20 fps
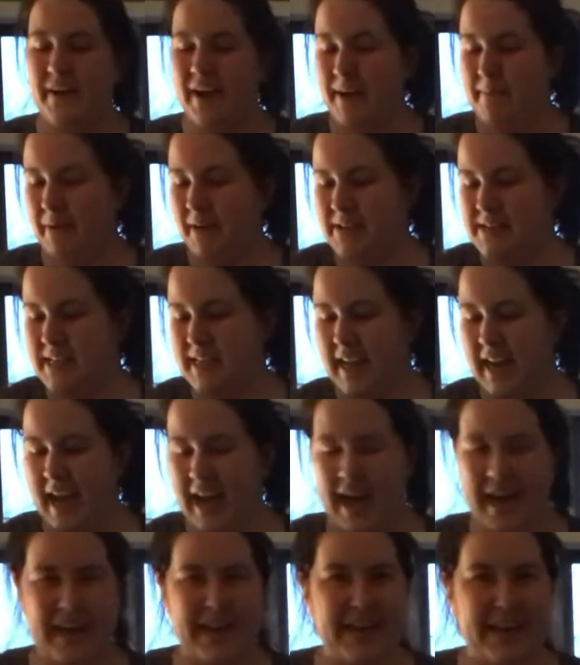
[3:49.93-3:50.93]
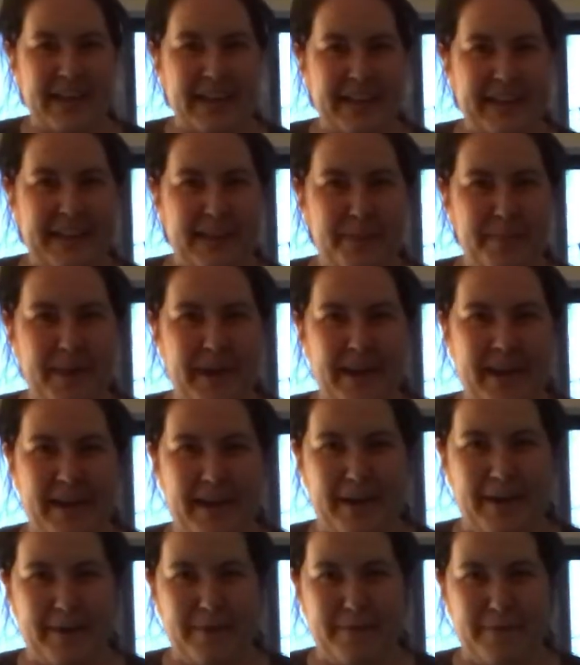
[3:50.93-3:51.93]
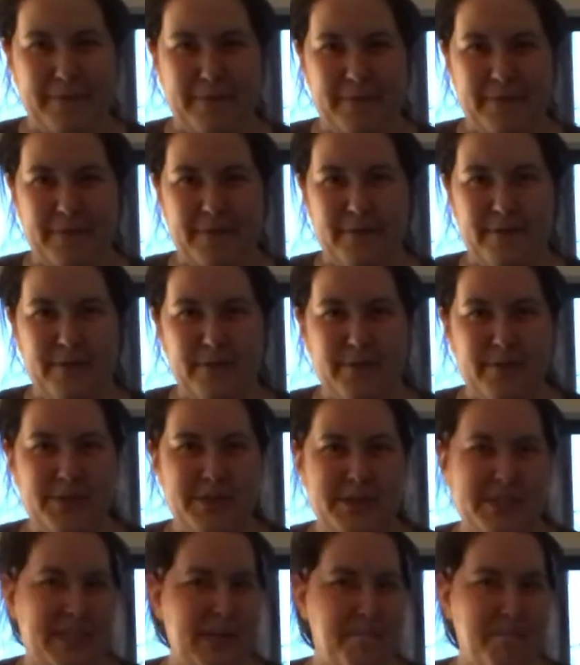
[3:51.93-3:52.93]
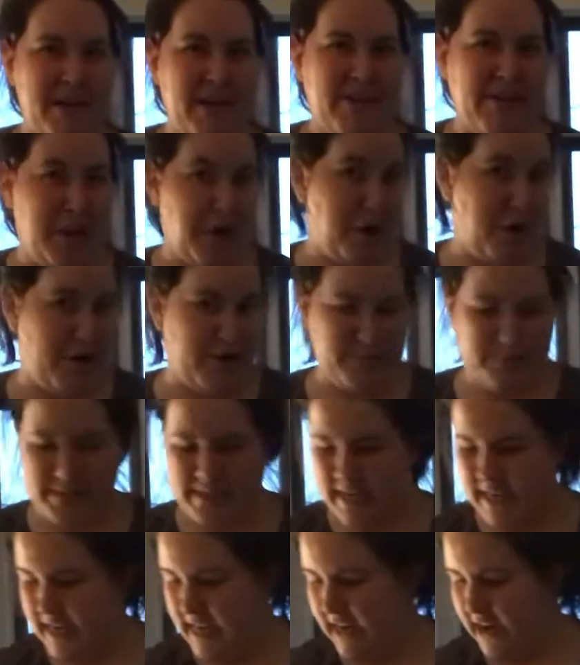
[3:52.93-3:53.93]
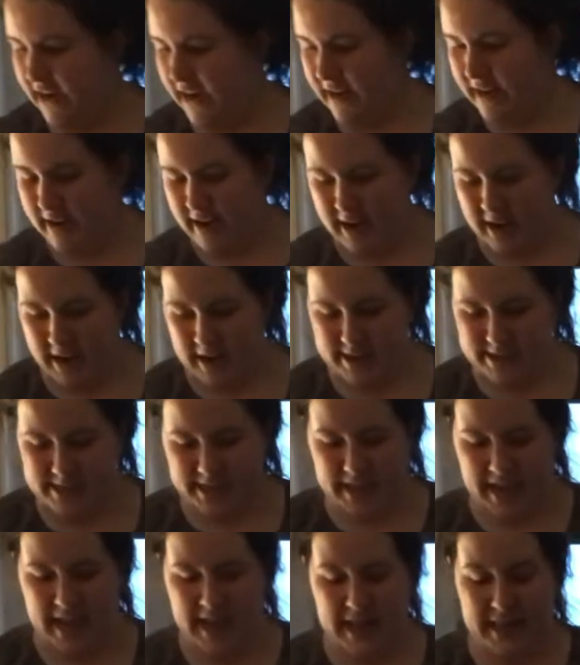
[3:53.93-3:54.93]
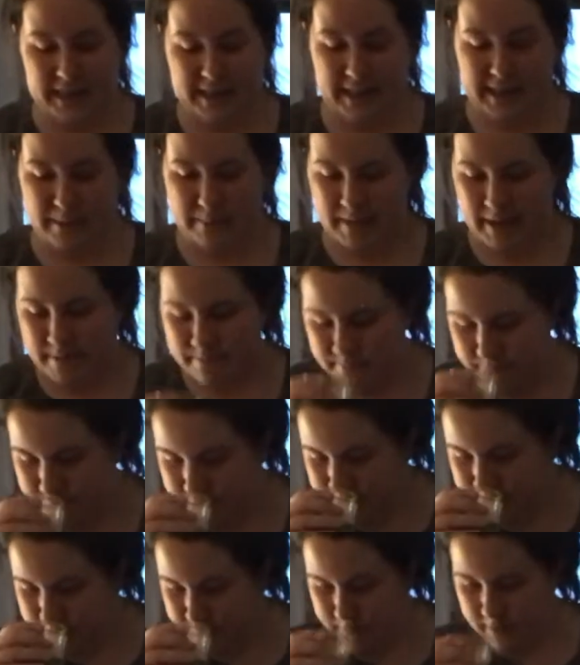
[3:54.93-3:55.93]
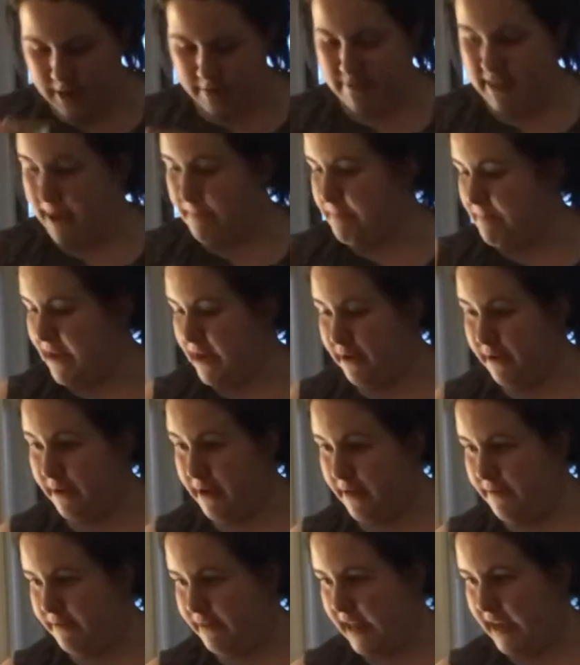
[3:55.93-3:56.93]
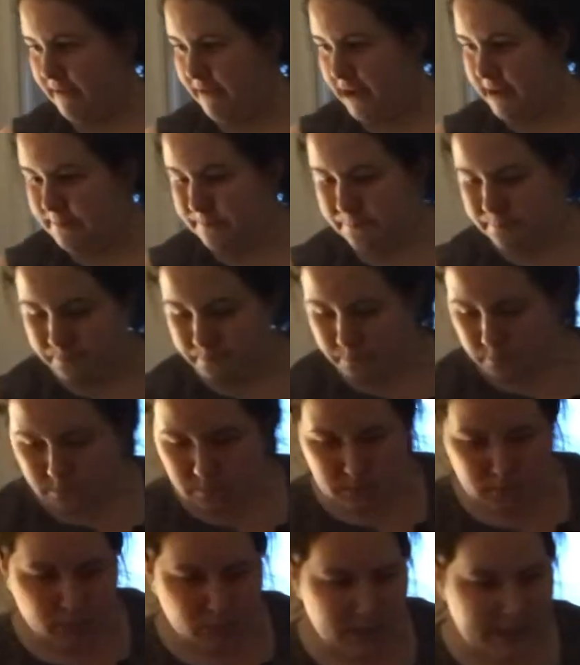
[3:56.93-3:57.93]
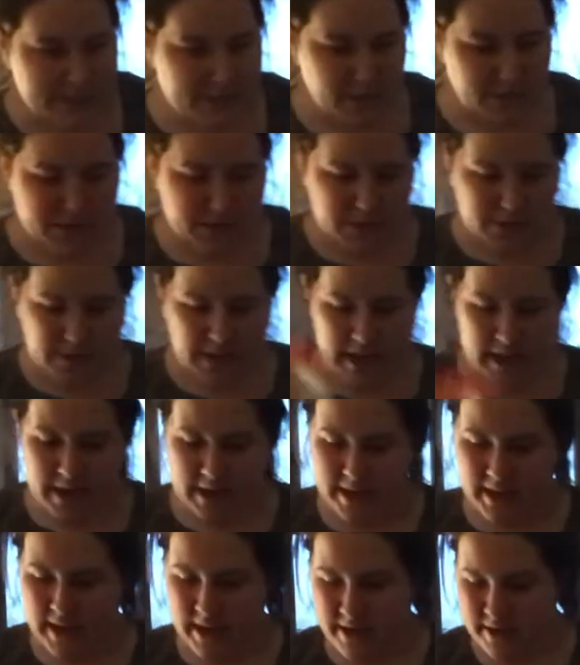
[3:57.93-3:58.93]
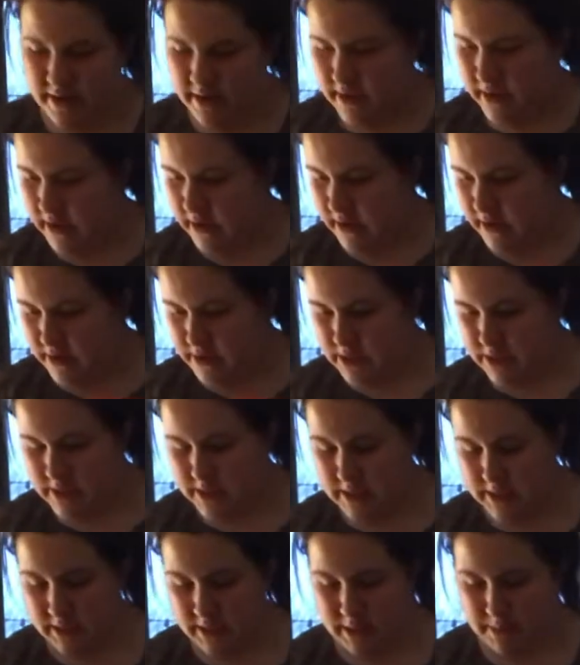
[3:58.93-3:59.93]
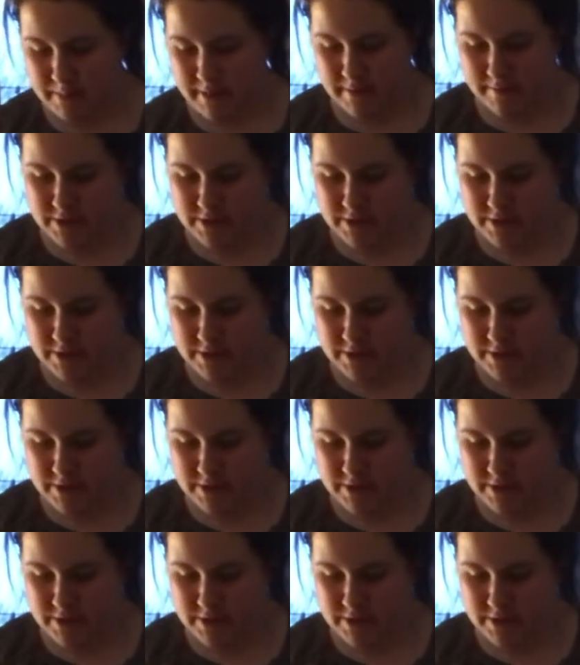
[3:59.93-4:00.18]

I'm also gonna add a little bit of just the bittering herbs in here to get a little bit of that bitter flavor. So to do that, again, just a little bit of a